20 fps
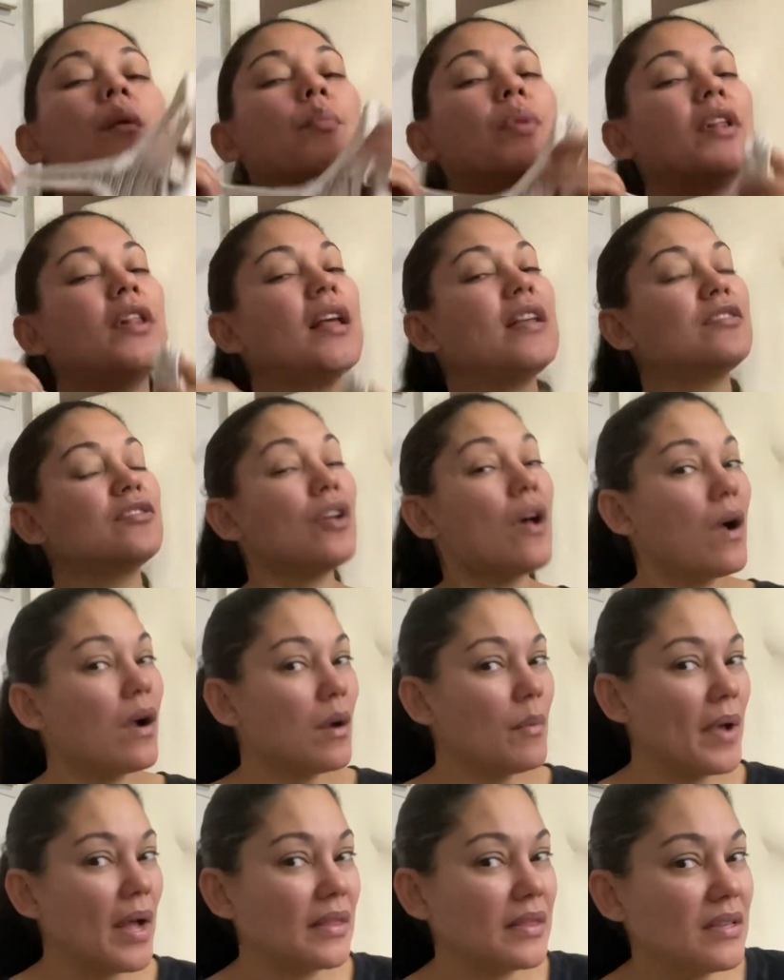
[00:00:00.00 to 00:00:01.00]
But let's talk
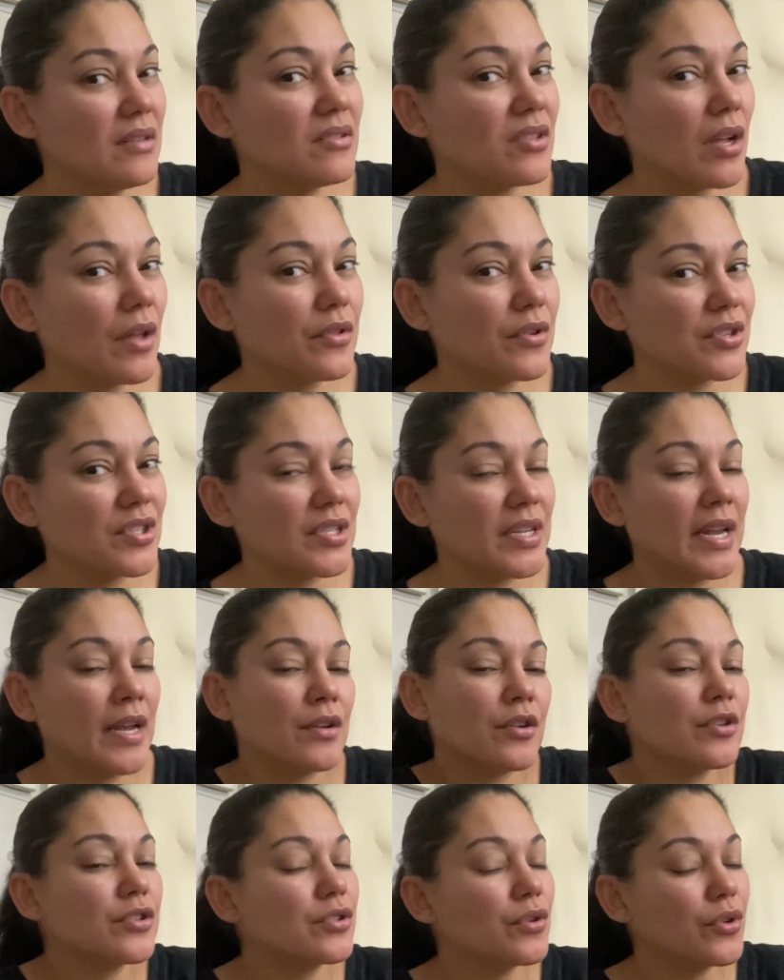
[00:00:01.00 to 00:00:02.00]
about these other standards.